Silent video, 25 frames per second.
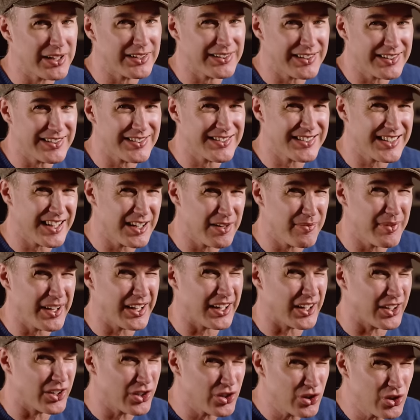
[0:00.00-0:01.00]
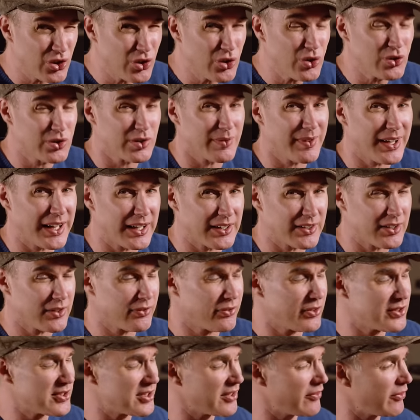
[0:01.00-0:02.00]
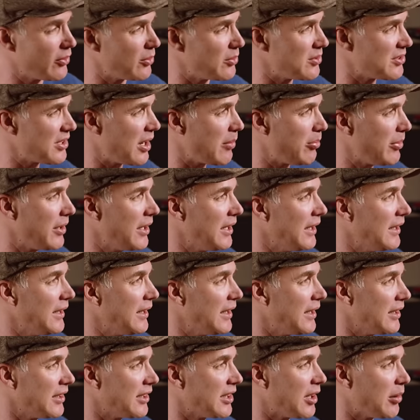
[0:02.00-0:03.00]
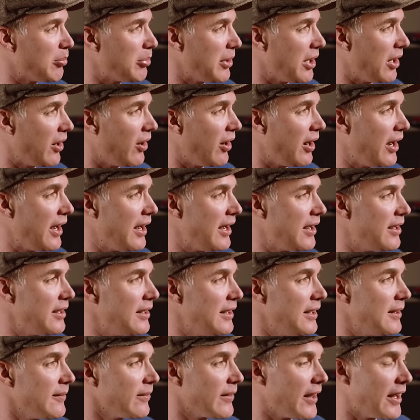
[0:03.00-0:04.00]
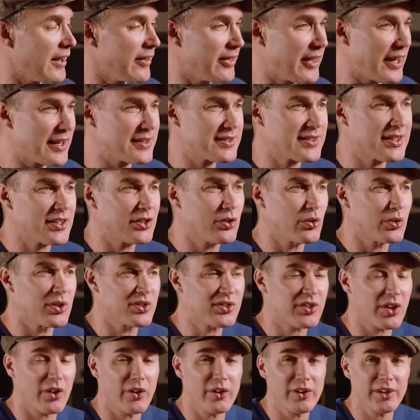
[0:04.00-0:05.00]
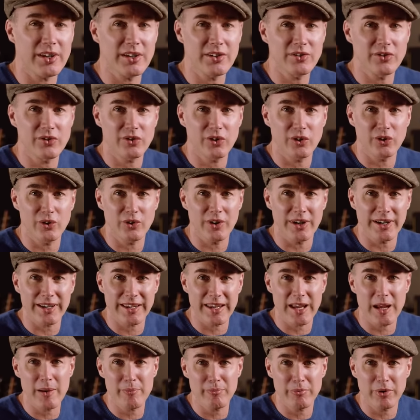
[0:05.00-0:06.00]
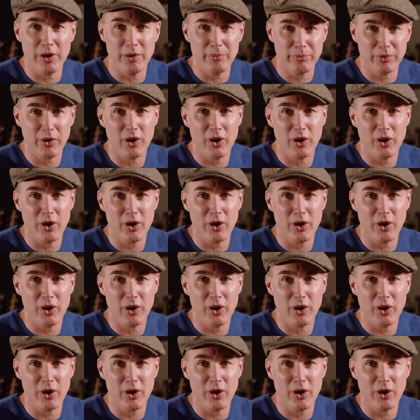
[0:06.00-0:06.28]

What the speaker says: be. It didn't seem to make a huge amount of difference if it was up a little bit higher. And that signal is going into a Kemper